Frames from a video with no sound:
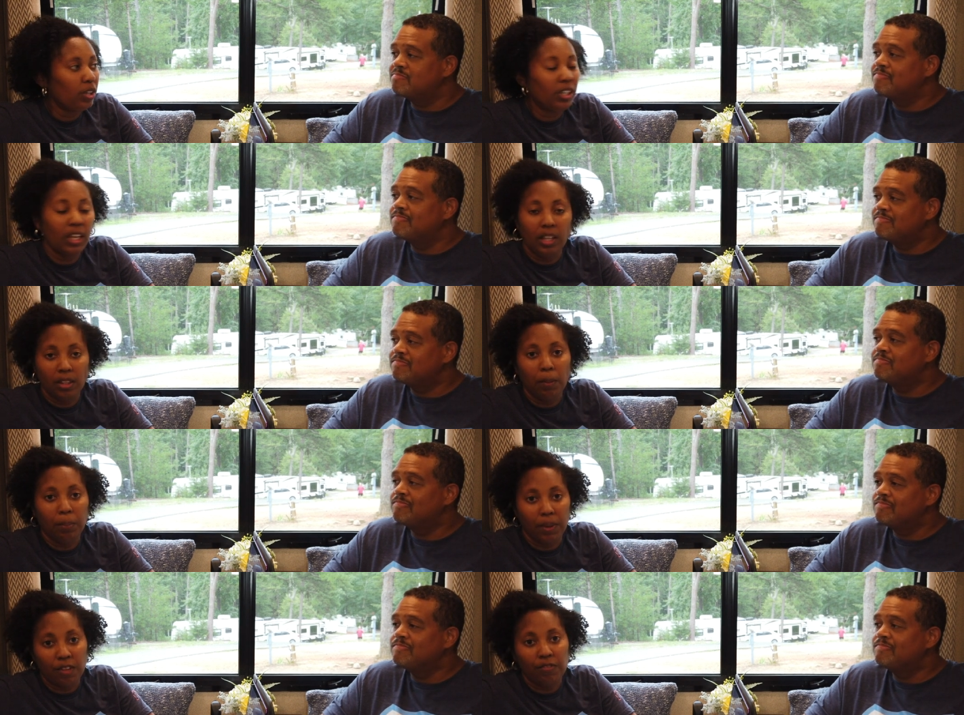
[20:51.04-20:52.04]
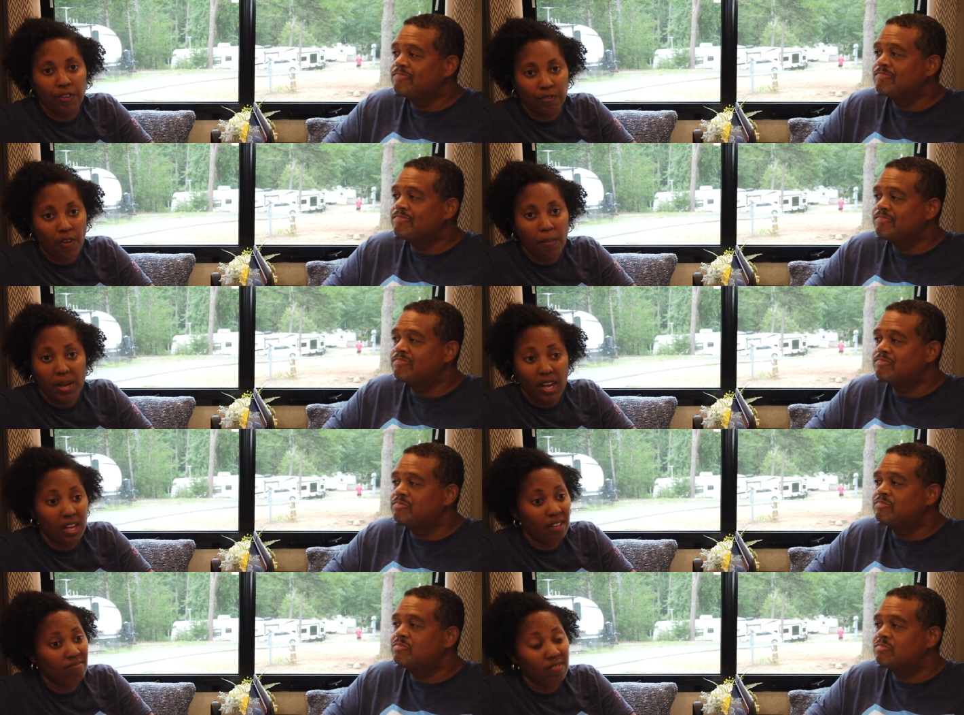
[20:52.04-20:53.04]
Speaker 1: we're getting the benefit from it.
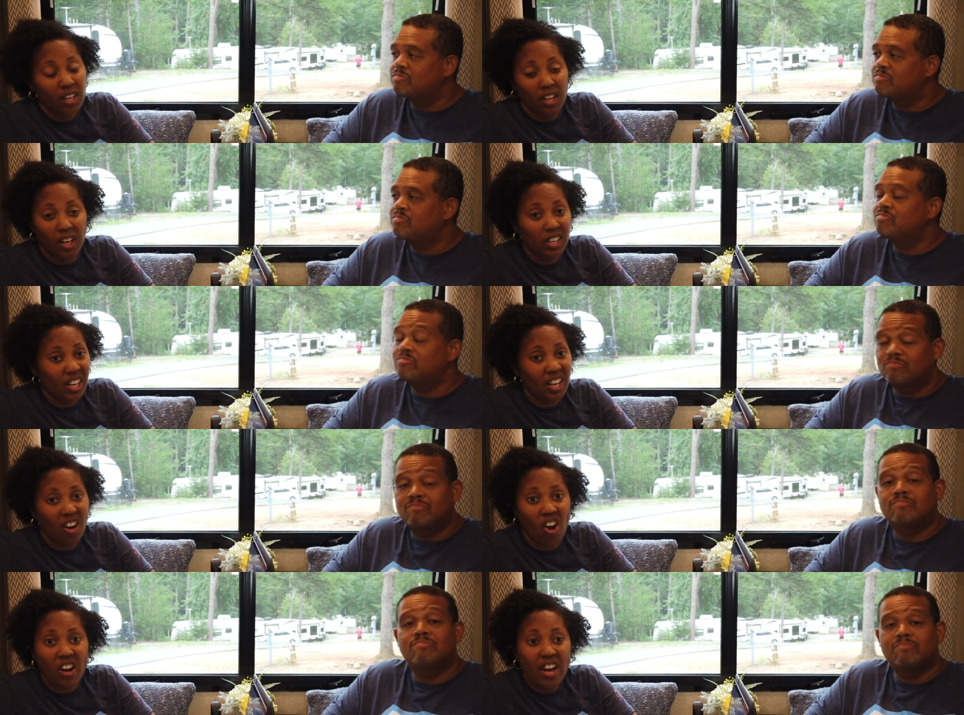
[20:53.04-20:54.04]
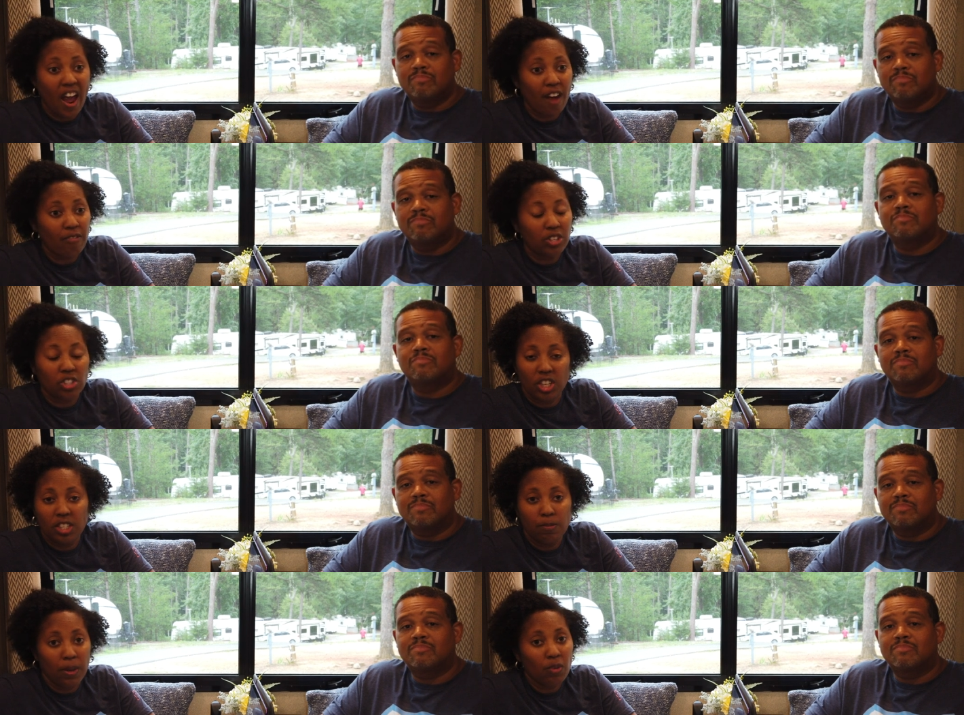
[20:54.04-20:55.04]
And again, on average,
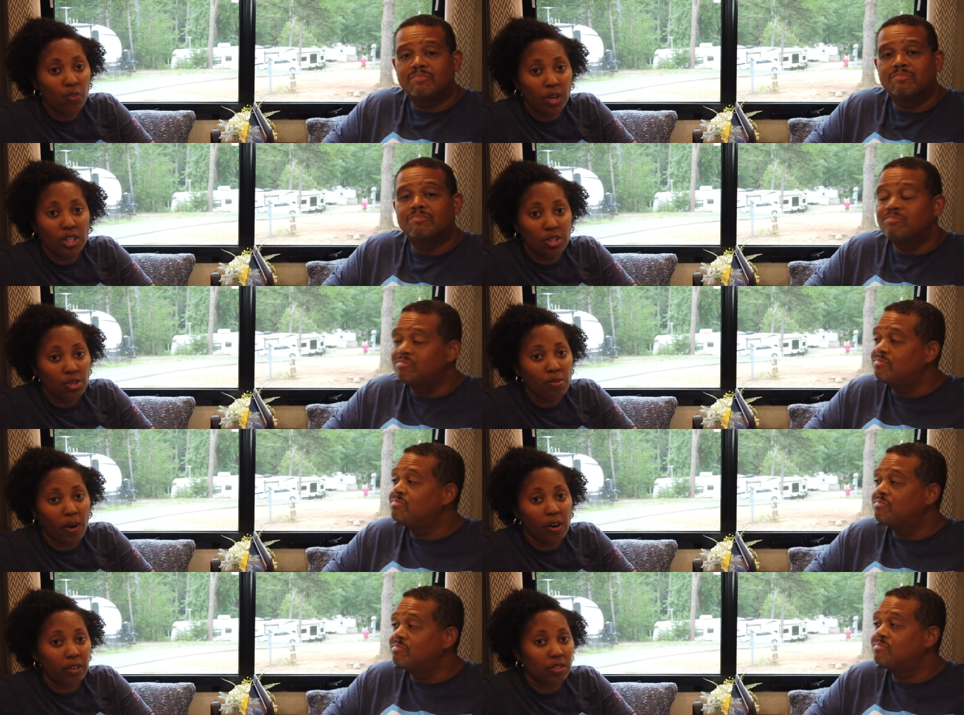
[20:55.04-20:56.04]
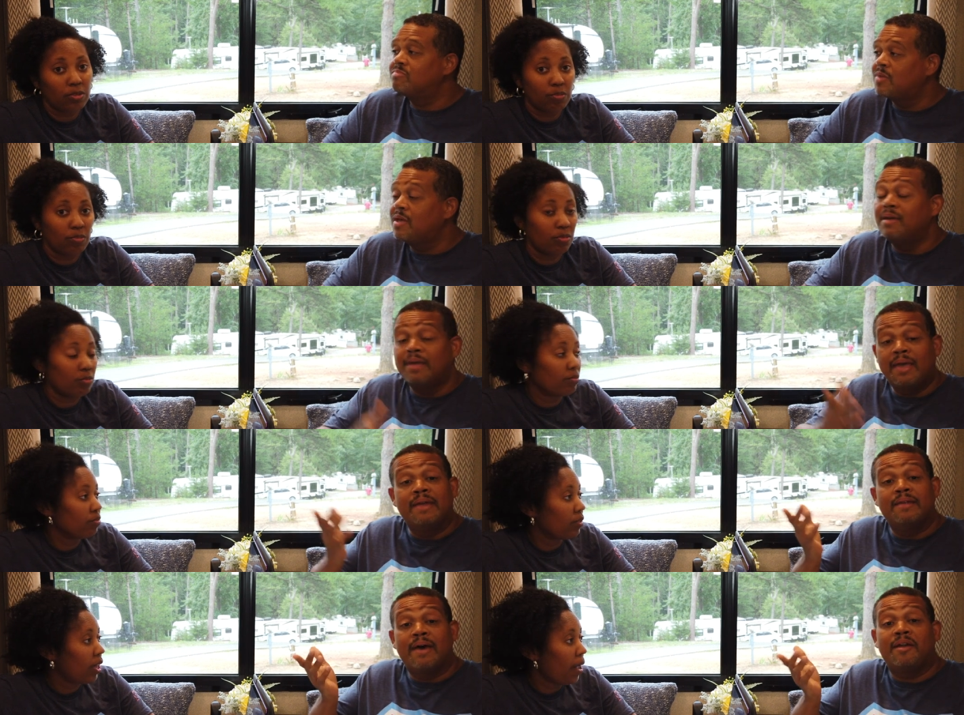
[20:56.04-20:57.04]
it's been 1 to 2 bars.
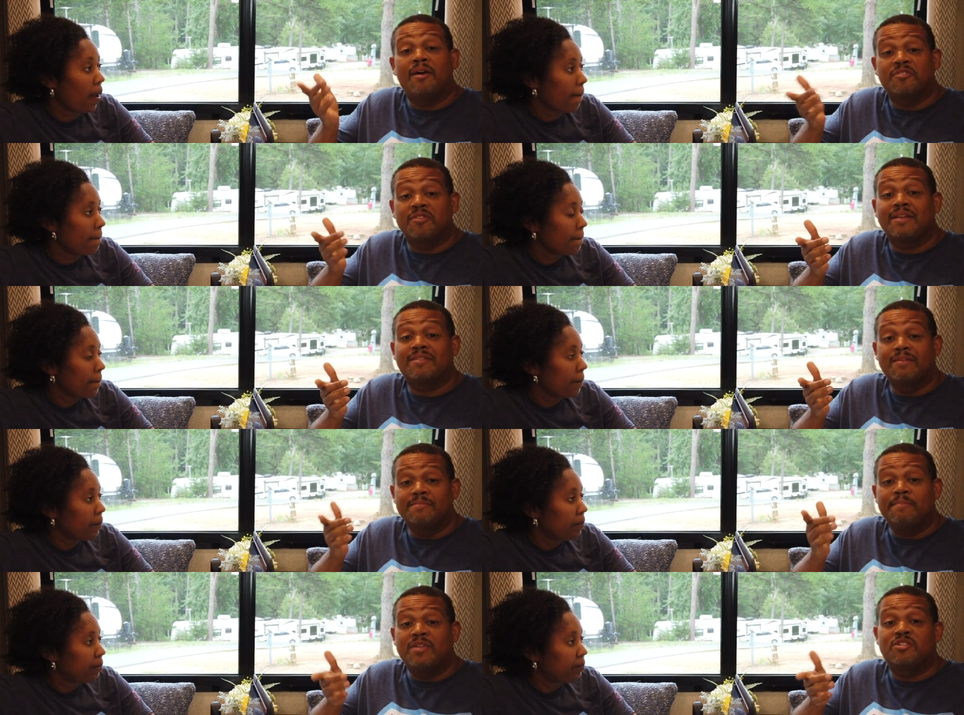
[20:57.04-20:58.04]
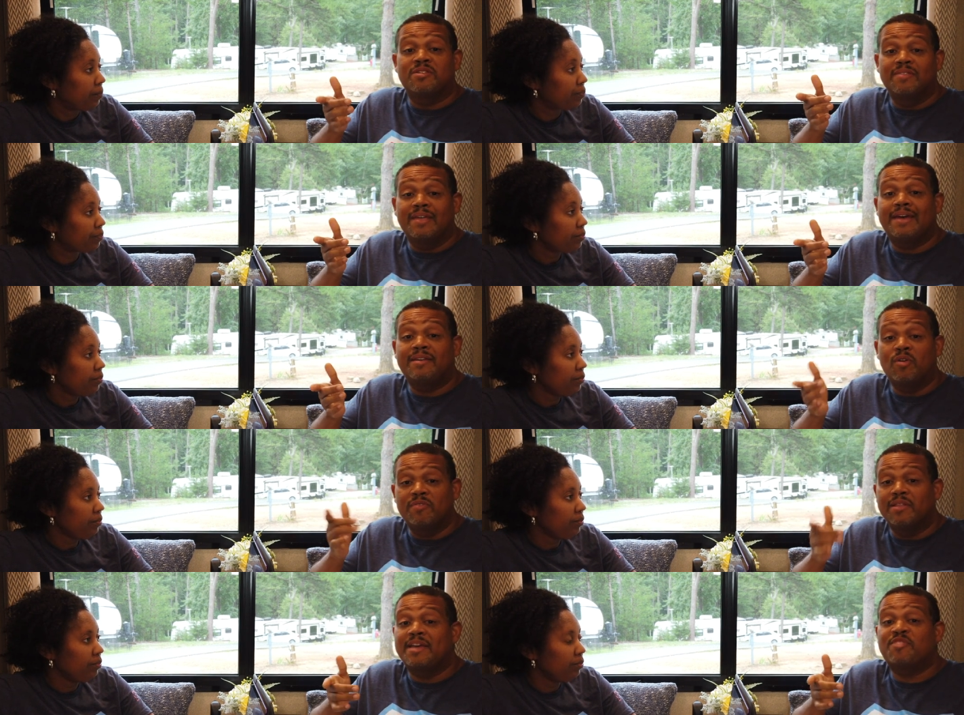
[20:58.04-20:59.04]
Speaker 2: And I'd also like to mention that
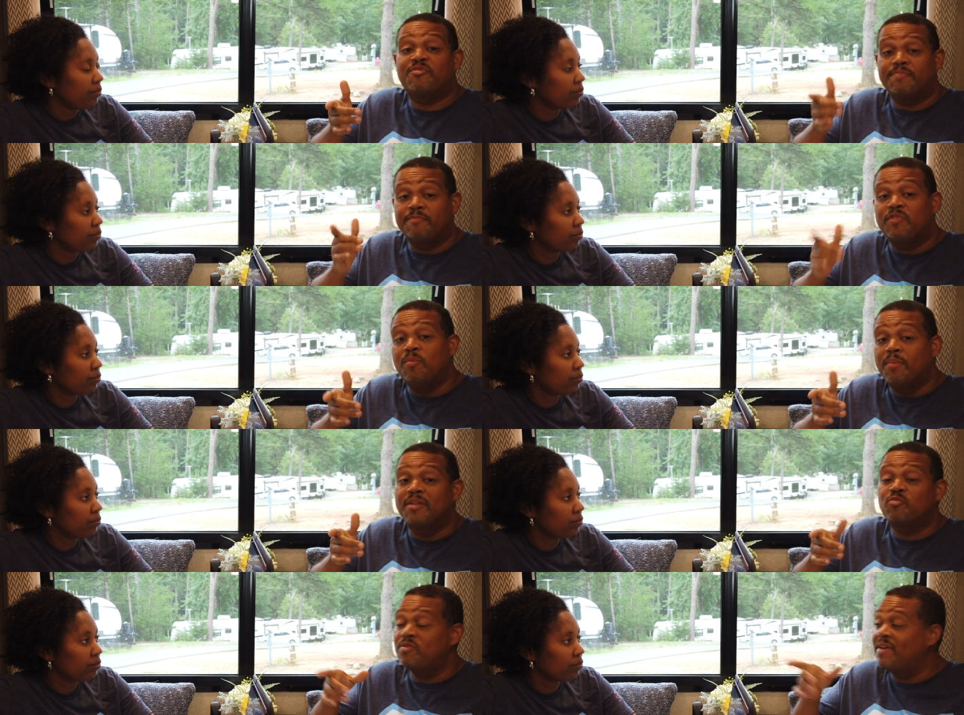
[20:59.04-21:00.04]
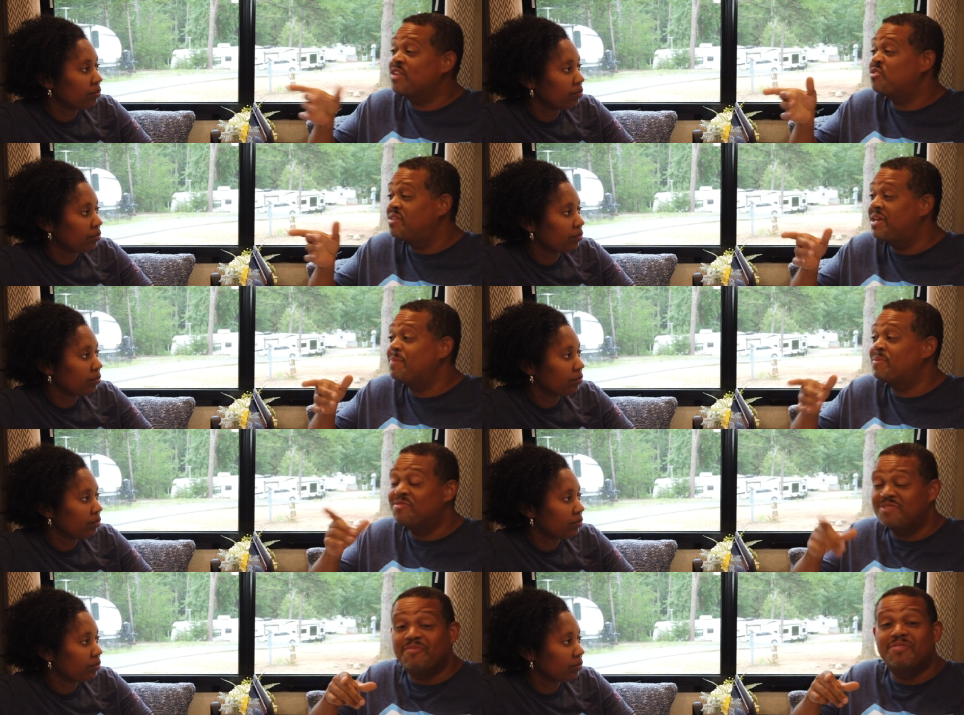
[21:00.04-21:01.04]
over the last few months, we've actually camped
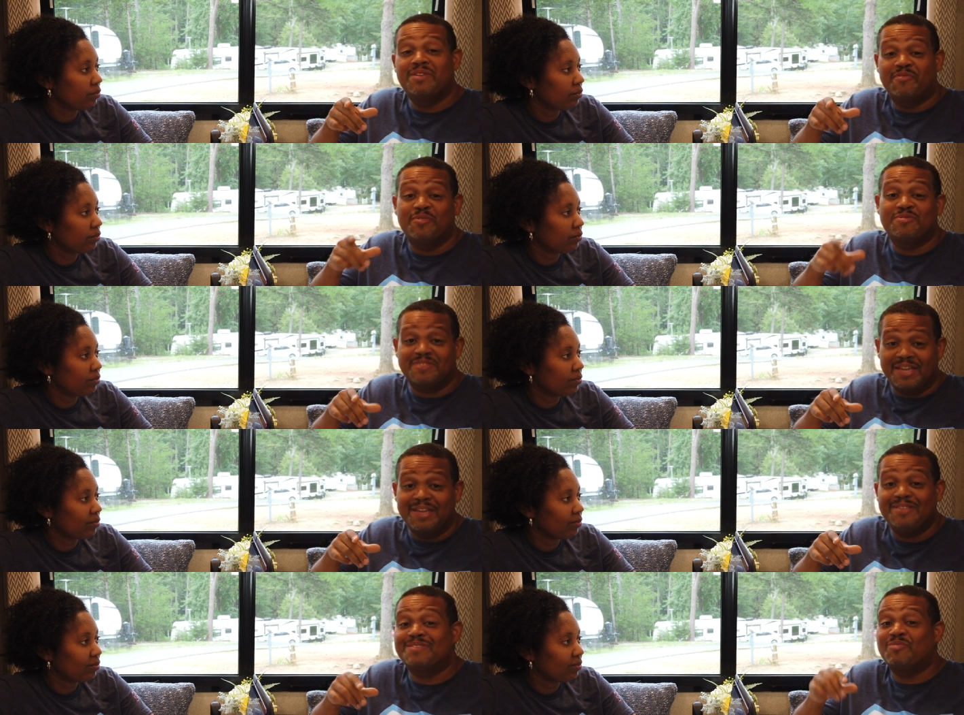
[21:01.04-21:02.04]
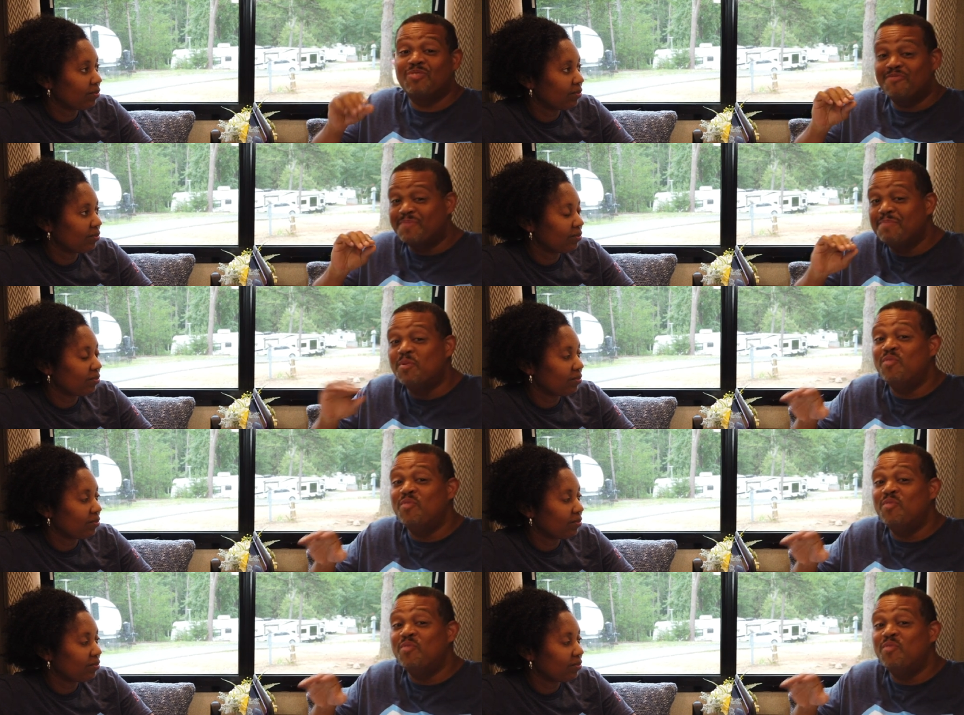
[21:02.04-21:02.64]
in 7 different states, and we've been